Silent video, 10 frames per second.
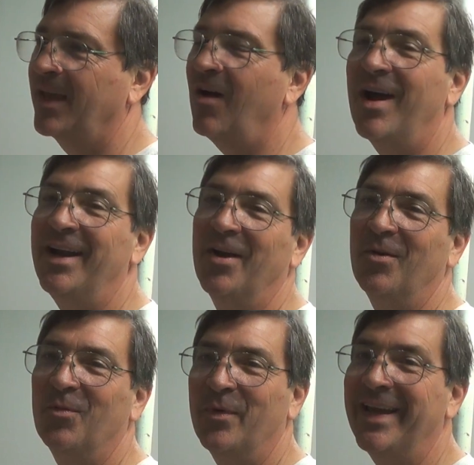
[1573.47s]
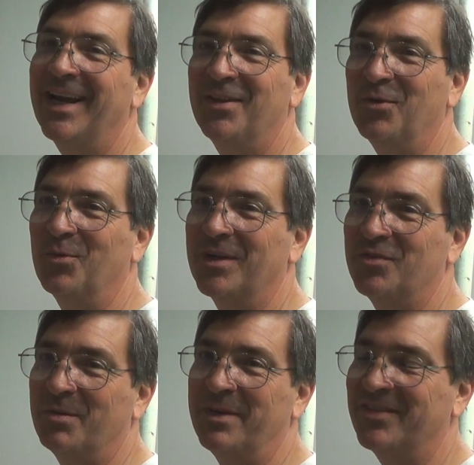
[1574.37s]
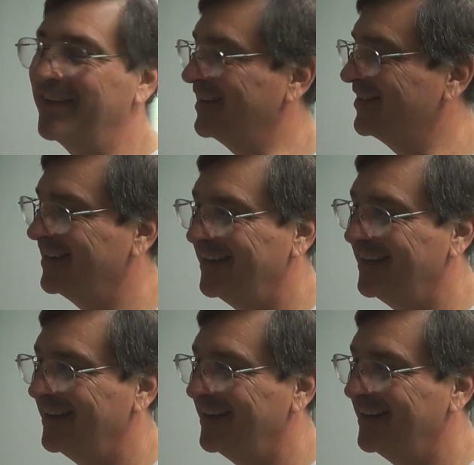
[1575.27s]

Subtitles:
Oh, I know. We got to do what Jimmy says.